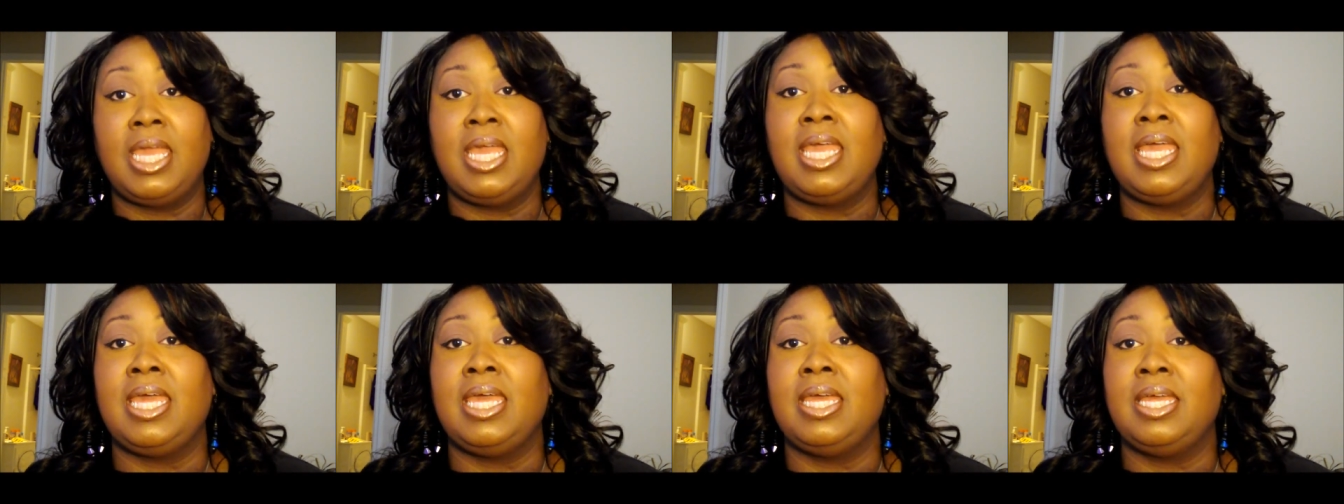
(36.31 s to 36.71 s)

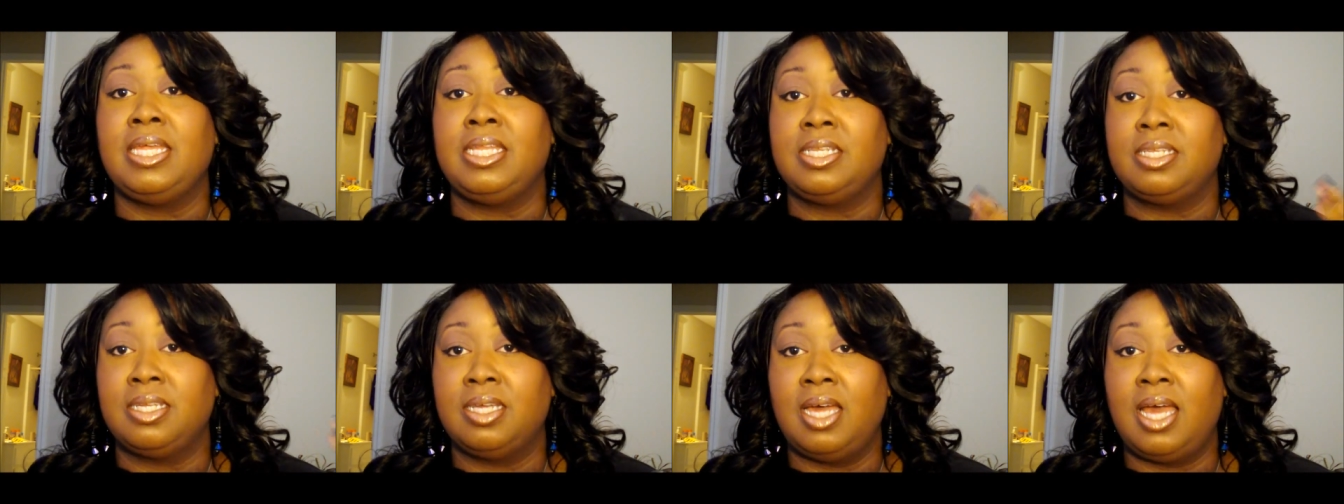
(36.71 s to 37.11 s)

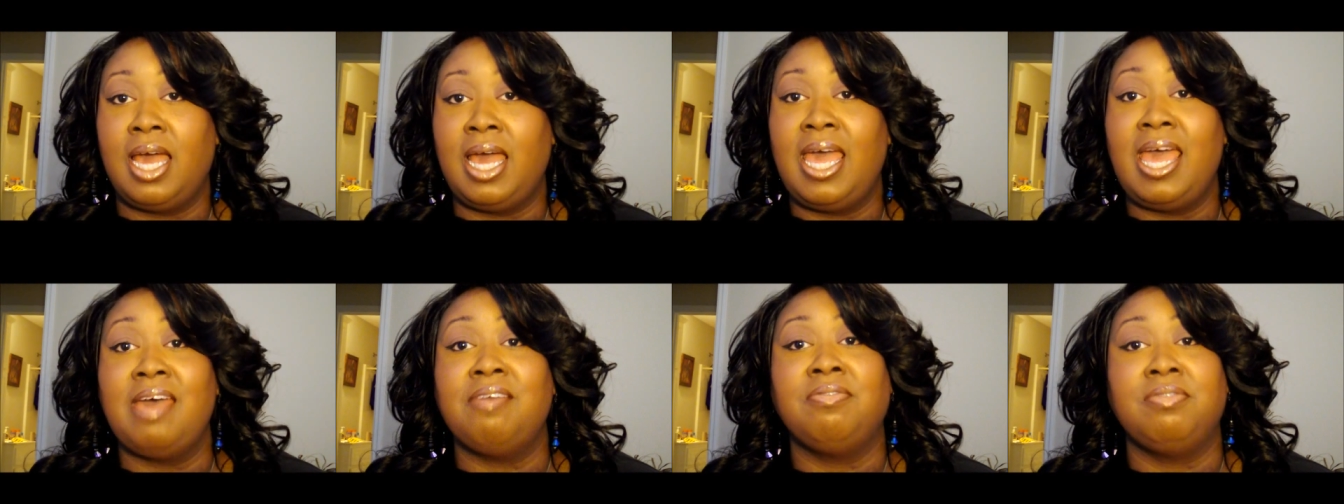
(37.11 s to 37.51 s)
and
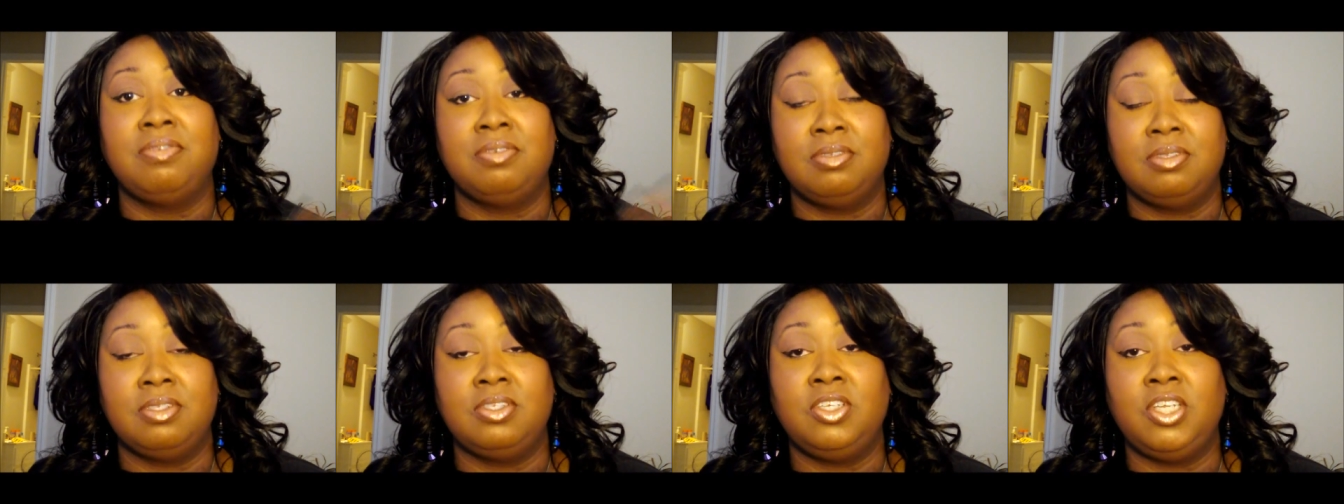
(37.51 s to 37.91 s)
I have
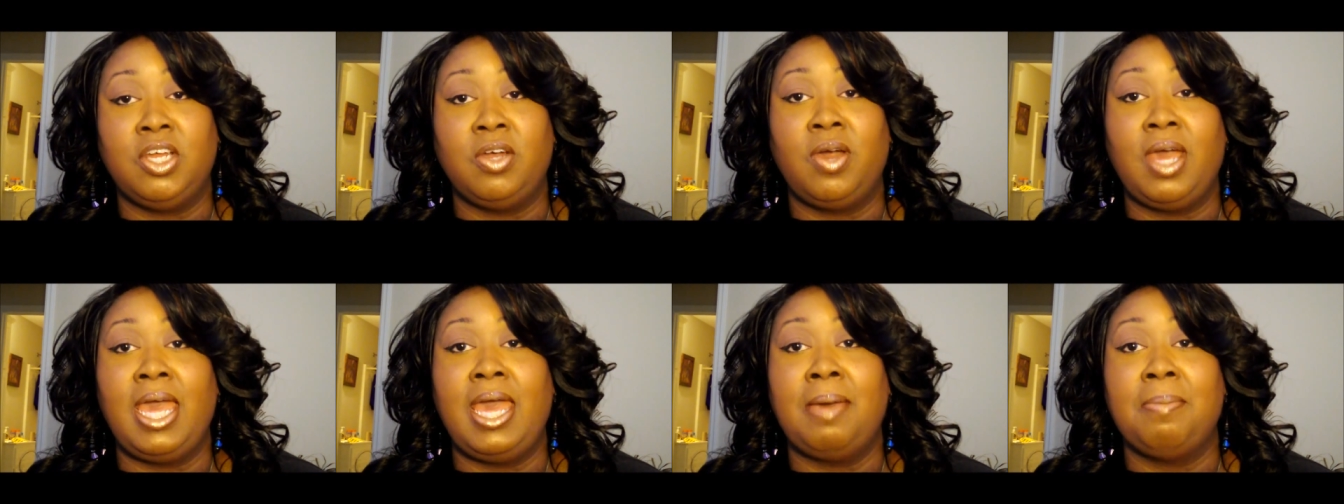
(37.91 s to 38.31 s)
you
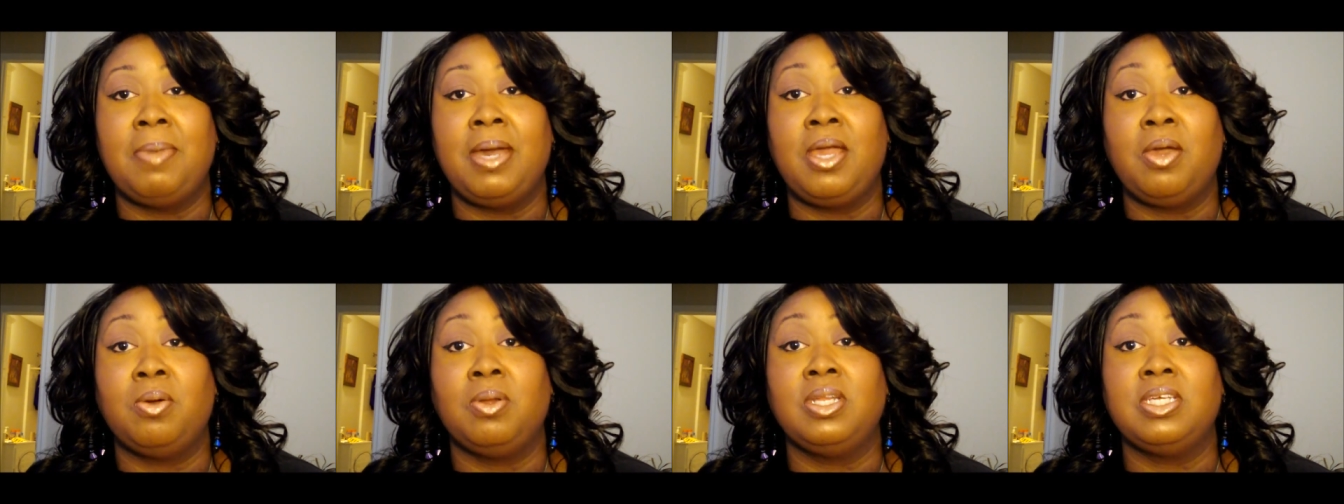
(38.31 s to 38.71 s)
know, had
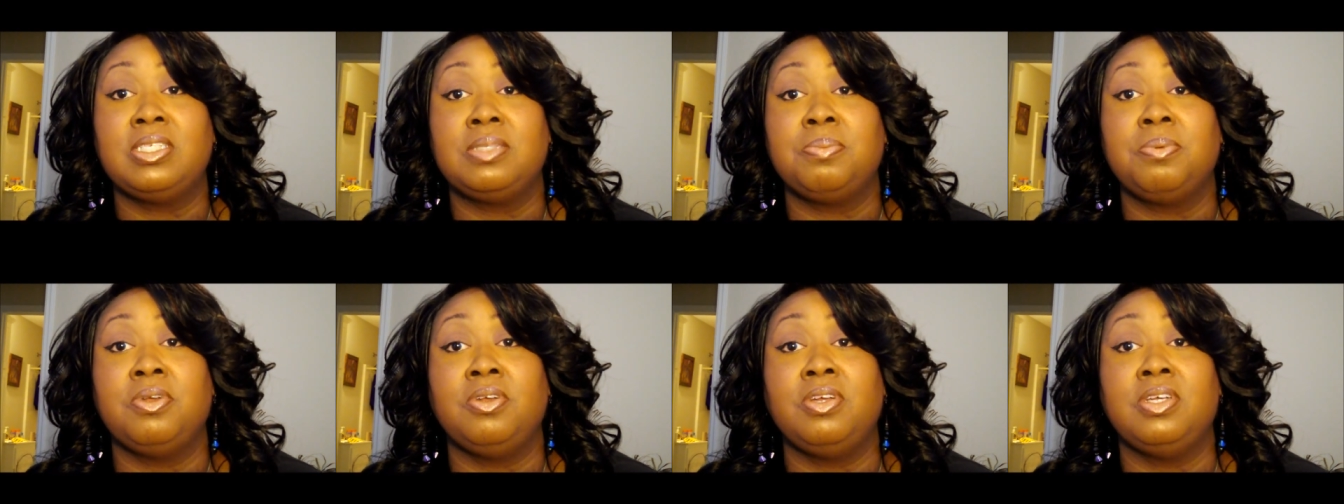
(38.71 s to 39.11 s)
my own
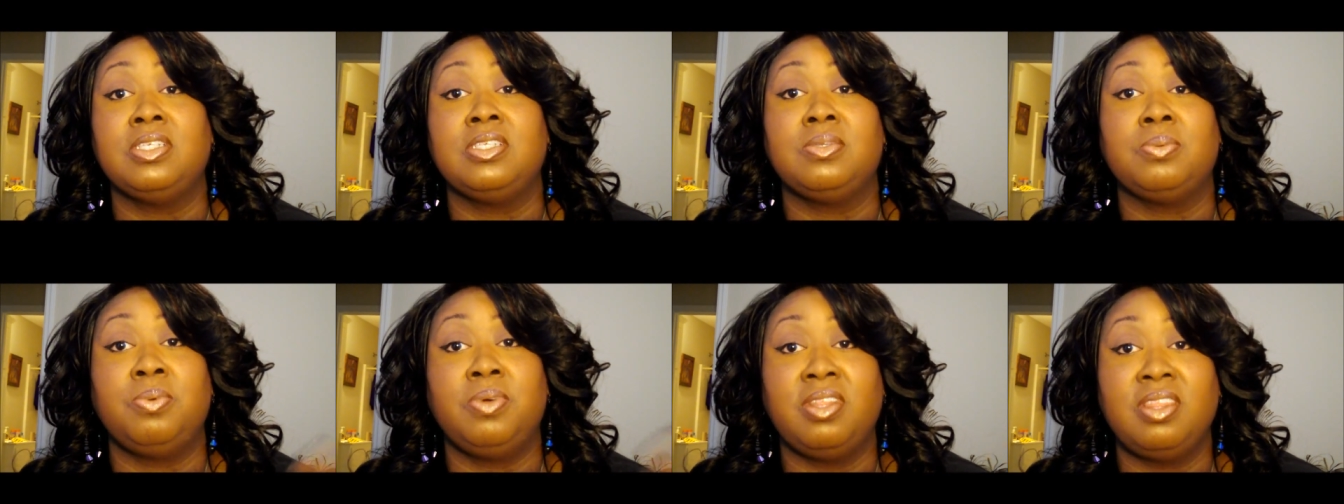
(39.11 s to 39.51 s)

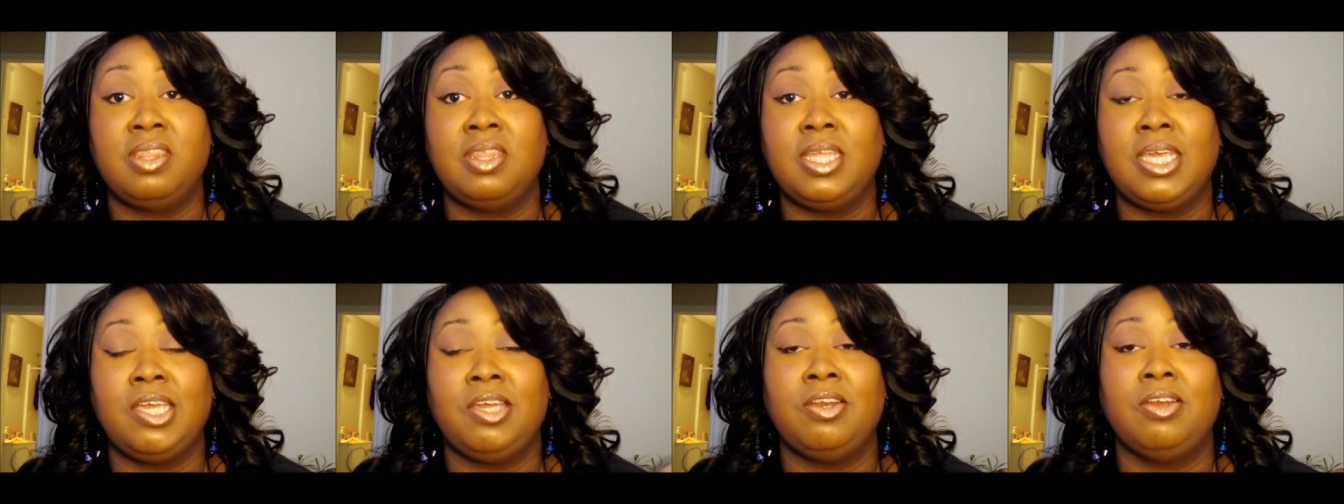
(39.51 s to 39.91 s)
experience
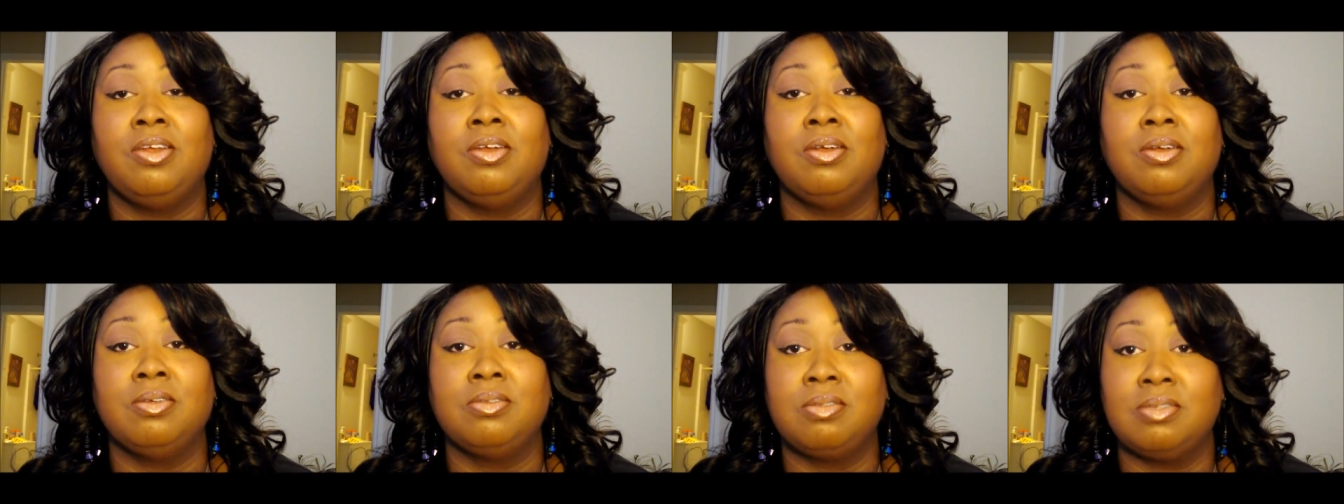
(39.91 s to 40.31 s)
with
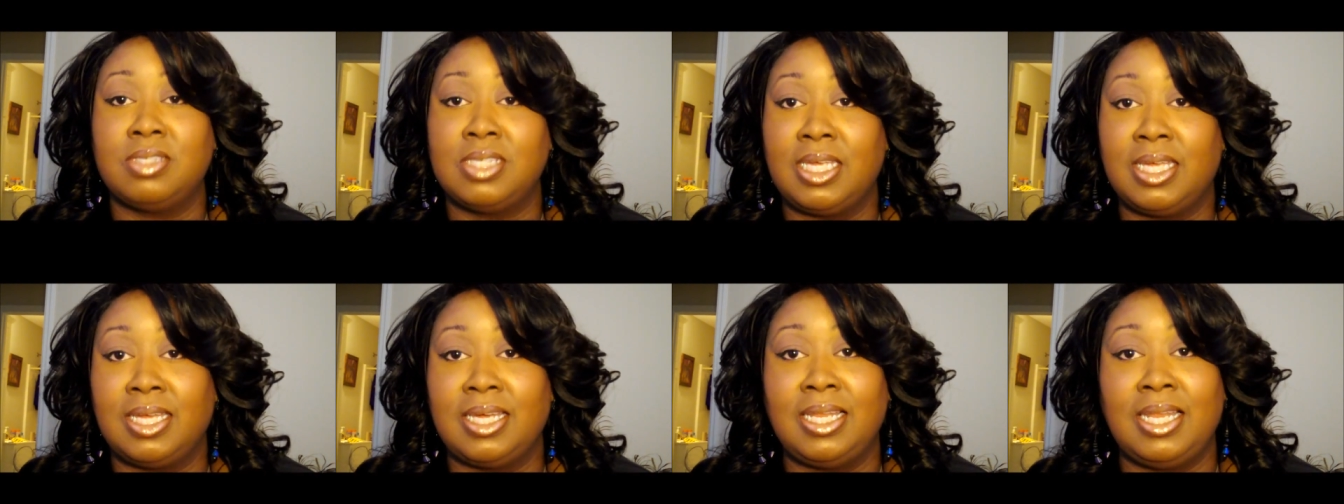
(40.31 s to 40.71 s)
theater,
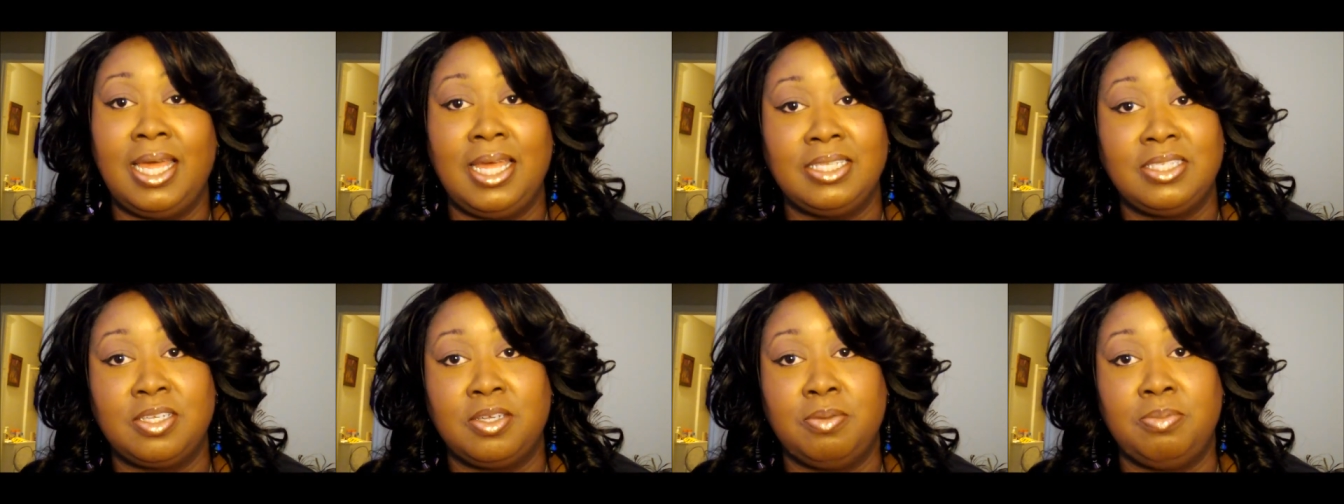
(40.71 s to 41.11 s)
singing
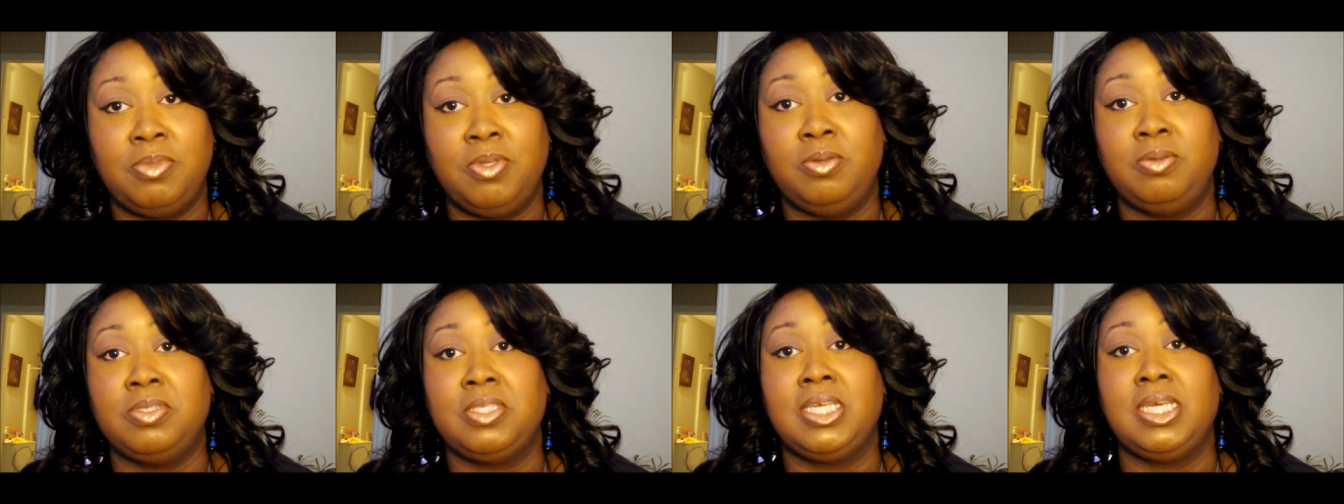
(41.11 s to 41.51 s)
classical
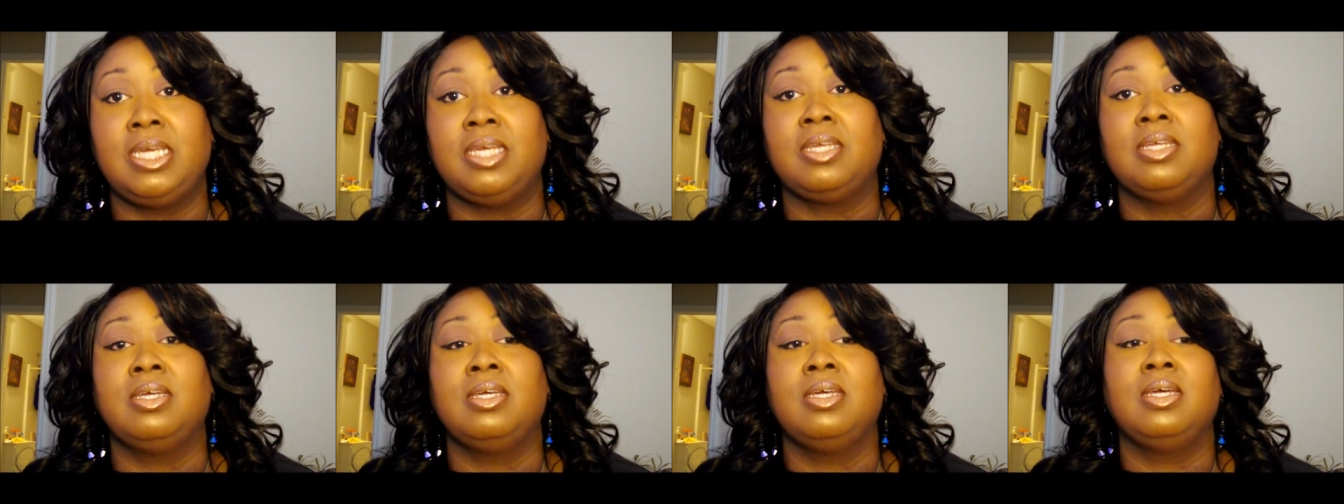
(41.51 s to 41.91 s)

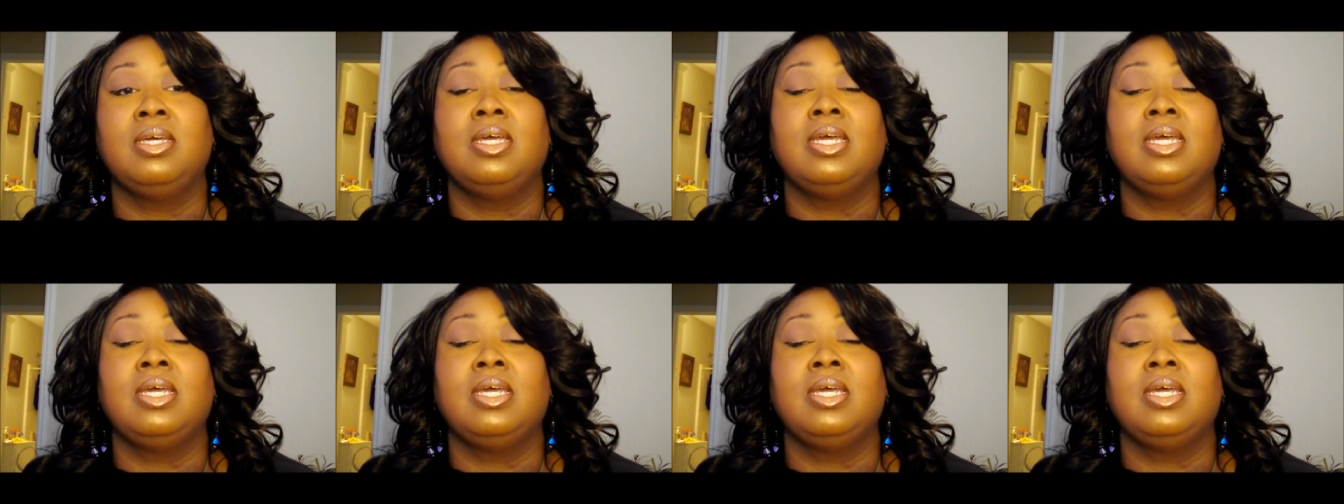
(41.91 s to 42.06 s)
music,